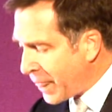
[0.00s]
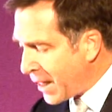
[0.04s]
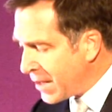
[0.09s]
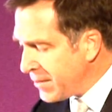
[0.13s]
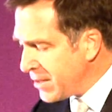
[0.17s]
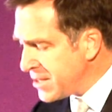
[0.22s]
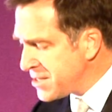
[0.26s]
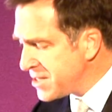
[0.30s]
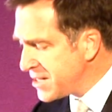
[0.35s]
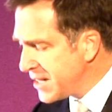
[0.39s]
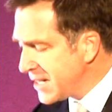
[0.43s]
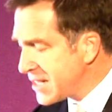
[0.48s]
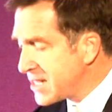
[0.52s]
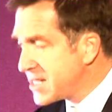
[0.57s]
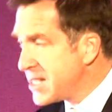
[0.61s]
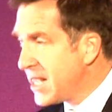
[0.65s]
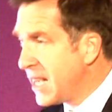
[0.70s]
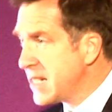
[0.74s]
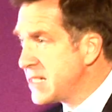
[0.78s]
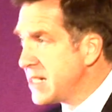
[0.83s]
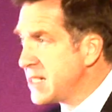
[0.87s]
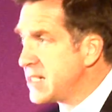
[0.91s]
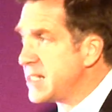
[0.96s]
This is an
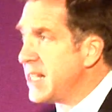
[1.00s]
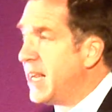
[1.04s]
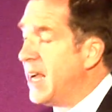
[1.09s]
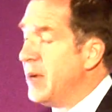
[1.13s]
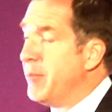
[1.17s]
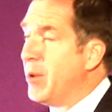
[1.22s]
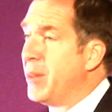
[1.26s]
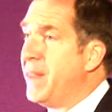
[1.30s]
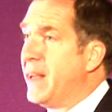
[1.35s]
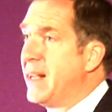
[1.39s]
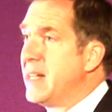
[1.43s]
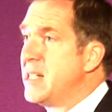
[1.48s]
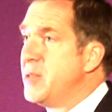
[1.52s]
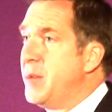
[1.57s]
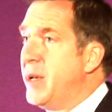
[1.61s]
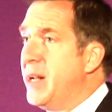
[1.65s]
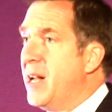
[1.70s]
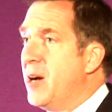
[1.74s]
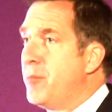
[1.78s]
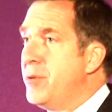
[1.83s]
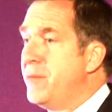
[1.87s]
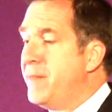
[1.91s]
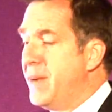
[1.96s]
exciting time, I think, to be in
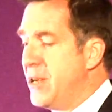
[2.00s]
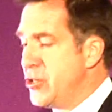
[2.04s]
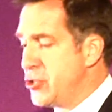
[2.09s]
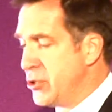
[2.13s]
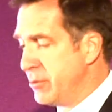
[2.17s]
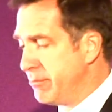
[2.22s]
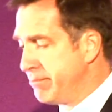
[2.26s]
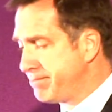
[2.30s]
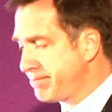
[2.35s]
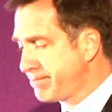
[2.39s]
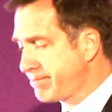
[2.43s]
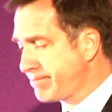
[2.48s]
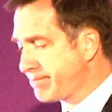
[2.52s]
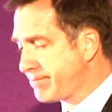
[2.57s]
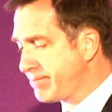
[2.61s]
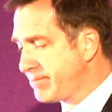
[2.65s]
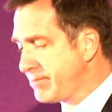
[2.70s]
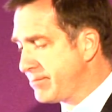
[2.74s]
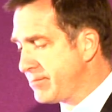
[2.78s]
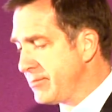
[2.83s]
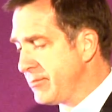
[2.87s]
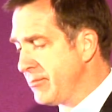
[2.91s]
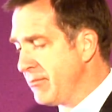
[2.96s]
our profession.
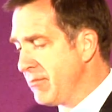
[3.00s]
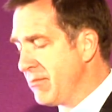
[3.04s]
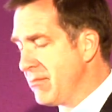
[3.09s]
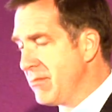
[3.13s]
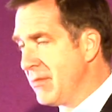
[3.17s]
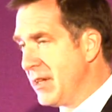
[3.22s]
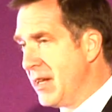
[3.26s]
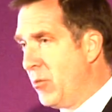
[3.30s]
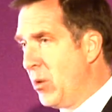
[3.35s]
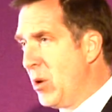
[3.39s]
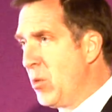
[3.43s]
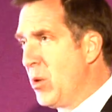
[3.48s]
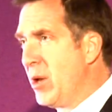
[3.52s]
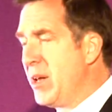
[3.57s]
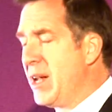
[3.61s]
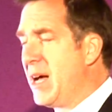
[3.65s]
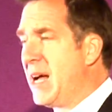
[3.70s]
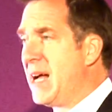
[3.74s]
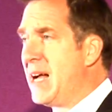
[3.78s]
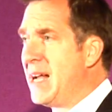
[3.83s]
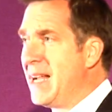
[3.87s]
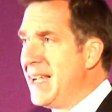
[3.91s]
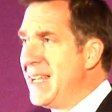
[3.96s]
We want
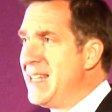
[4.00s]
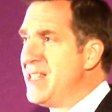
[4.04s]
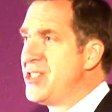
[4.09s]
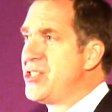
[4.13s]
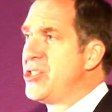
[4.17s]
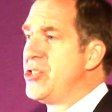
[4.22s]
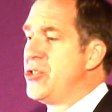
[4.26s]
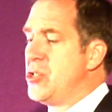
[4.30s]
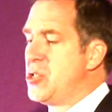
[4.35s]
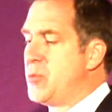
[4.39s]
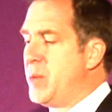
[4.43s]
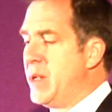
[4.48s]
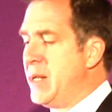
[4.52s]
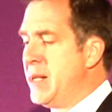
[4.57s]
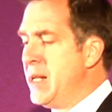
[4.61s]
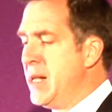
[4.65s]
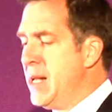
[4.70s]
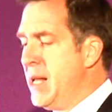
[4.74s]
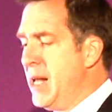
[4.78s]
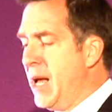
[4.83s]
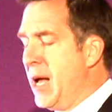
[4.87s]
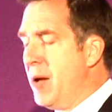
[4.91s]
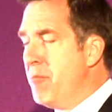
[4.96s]
our institute to be
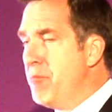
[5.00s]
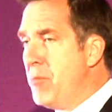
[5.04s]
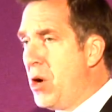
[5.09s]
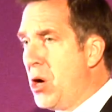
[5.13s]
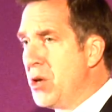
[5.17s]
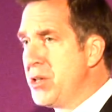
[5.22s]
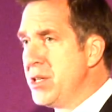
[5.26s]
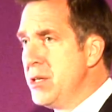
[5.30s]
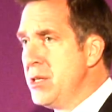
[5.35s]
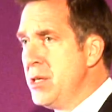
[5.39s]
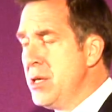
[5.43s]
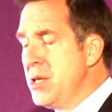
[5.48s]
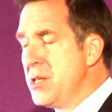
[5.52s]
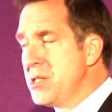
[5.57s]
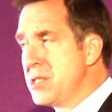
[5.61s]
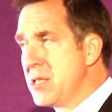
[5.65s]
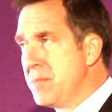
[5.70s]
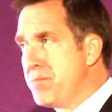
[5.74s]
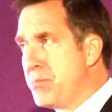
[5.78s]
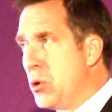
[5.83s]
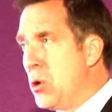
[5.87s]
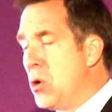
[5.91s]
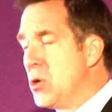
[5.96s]
a modern,
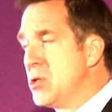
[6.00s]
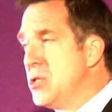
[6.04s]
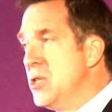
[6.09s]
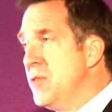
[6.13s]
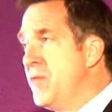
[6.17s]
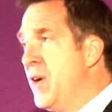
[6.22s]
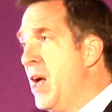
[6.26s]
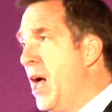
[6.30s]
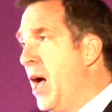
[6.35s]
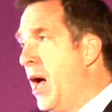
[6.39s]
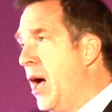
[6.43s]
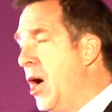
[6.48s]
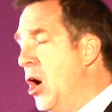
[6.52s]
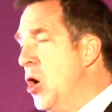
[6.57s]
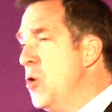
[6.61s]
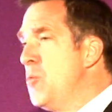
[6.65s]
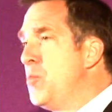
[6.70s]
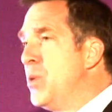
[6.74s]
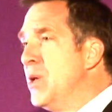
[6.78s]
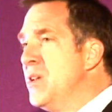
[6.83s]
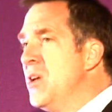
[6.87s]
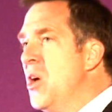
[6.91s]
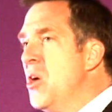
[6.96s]
supportive,
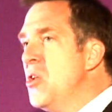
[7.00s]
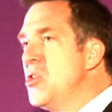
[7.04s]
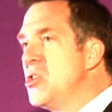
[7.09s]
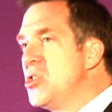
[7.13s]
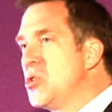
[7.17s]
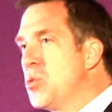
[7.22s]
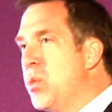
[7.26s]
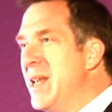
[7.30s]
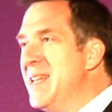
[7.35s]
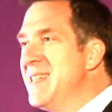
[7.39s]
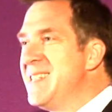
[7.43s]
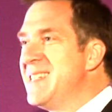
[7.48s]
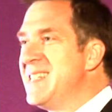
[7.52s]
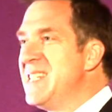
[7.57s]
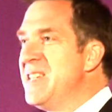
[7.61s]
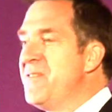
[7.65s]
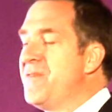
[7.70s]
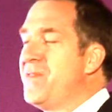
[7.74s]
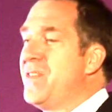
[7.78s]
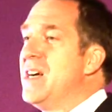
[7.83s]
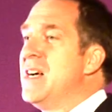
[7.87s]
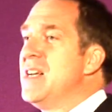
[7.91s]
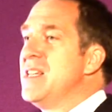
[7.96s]
open,
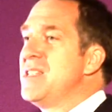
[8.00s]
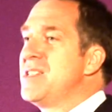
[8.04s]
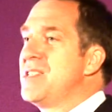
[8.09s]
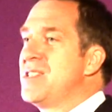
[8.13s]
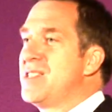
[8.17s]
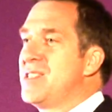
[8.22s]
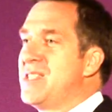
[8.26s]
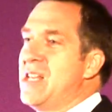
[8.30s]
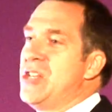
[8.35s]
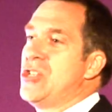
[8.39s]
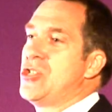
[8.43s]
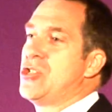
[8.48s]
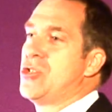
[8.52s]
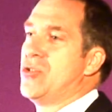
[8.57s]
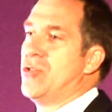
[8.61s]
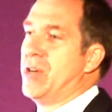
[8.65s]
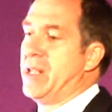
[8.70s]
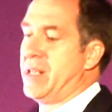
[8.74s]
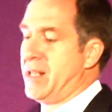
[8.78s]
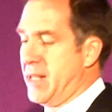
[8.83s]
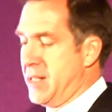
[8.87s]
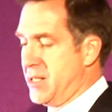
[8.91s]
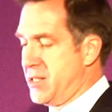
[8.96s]
21st
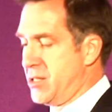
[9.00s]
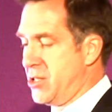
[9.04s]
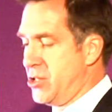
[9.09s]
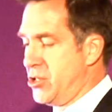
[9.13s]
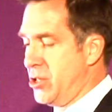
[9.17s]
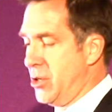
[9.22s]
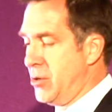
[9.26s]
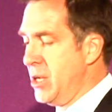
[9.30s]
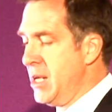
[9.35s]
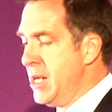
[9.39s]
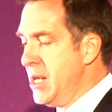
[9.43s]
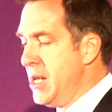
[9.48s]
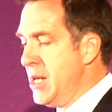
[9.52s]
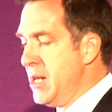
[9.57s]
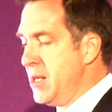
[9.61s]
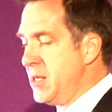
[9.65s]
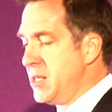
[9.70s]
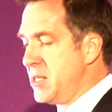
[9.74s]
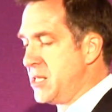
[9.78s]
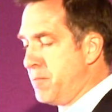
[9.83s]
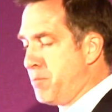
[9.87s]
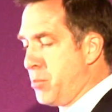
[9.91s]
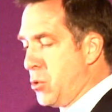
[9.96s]
century institute
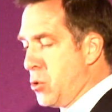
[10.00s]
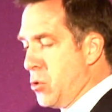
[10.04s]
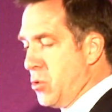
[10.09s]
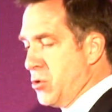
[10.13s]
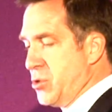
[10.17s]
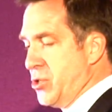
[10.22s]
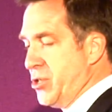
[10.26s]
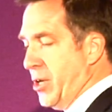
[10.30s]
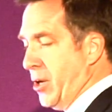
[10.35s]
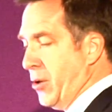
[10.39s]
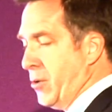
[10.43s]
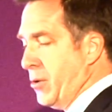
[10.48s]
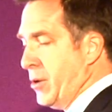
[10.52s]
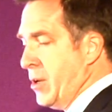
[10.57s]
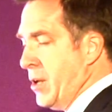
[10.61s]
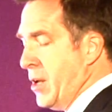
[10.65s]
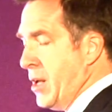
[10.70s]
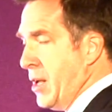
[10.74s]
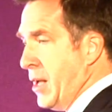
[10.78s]
to support you